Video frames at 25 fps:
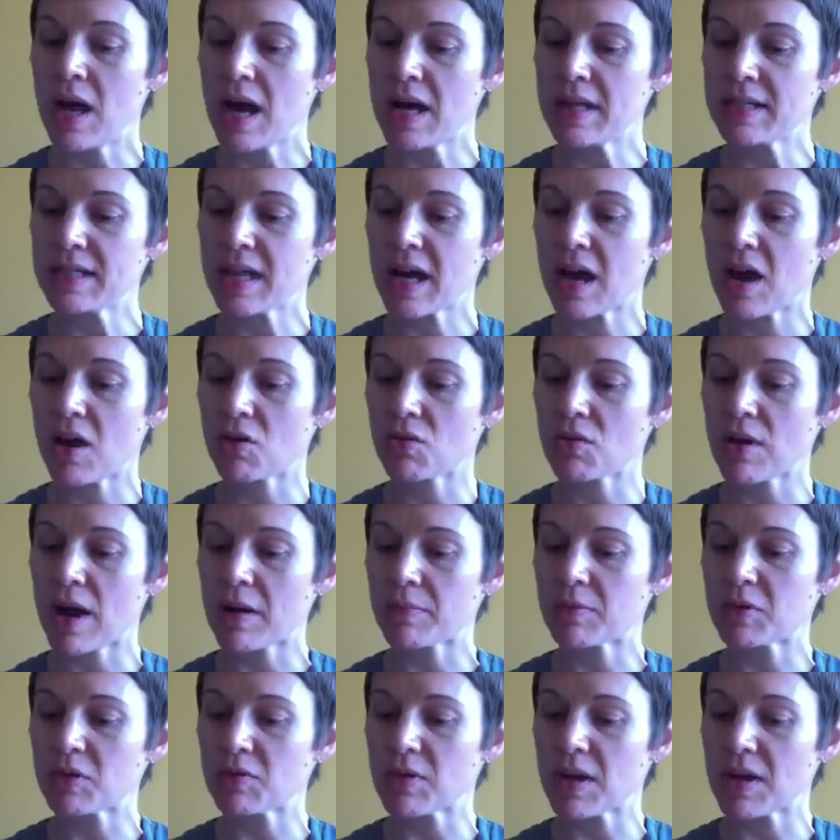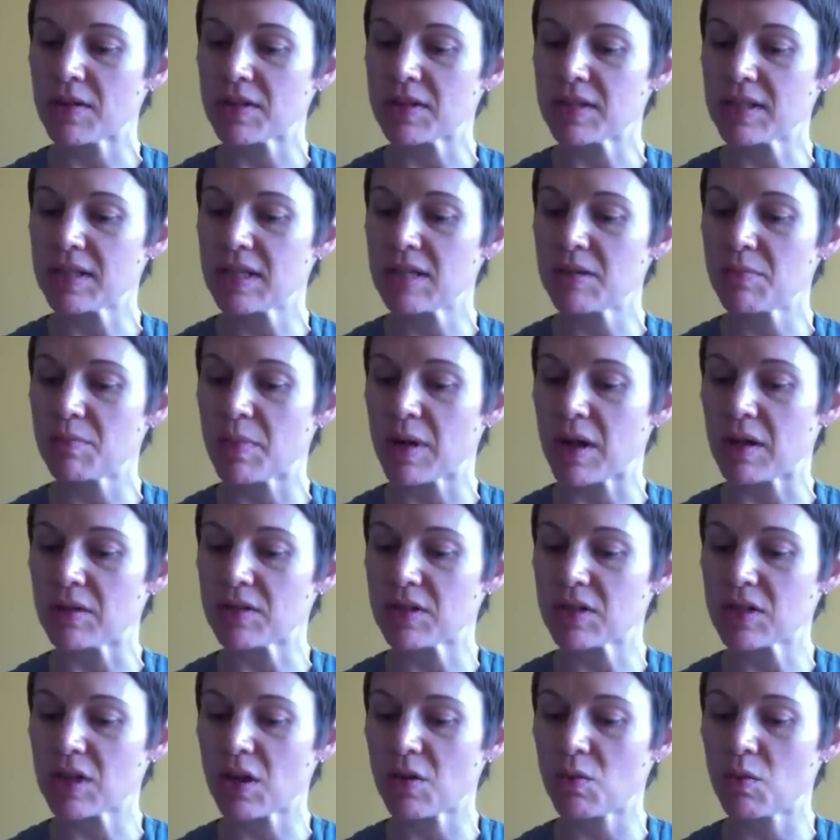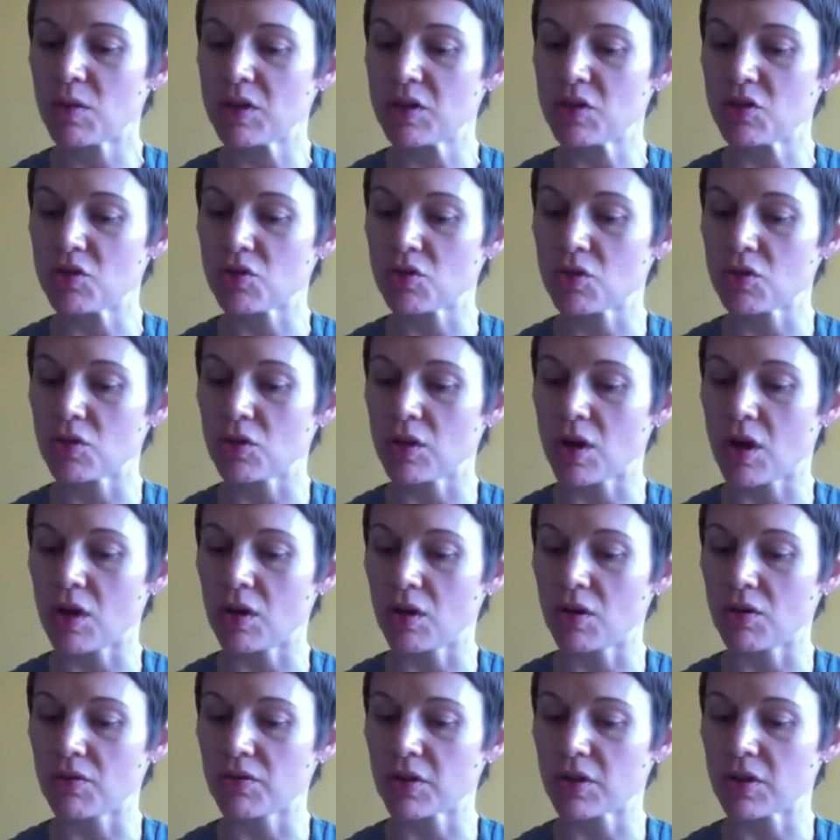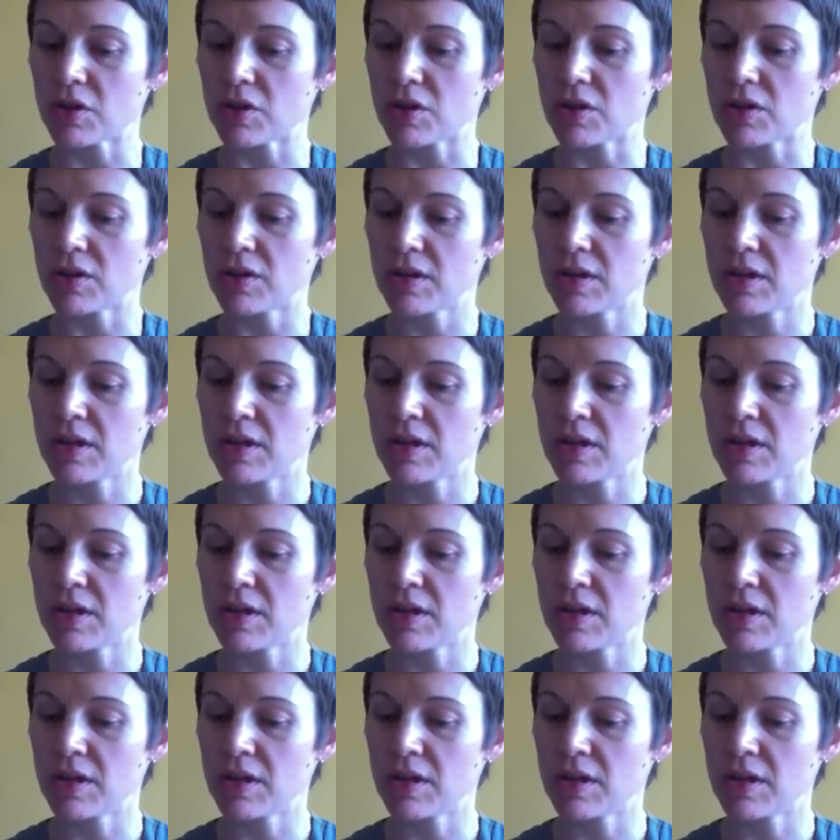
a towel wrapped around the seat belt so I wouldn't drool all over her.